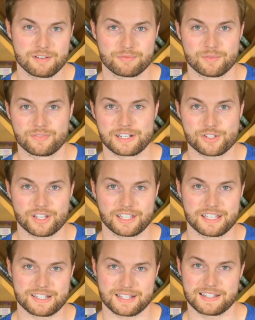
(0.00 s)
from finishing
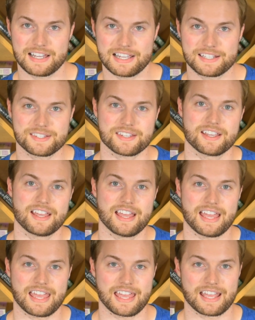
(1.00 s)
his lines,
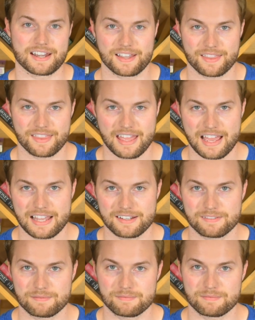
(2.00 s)
and that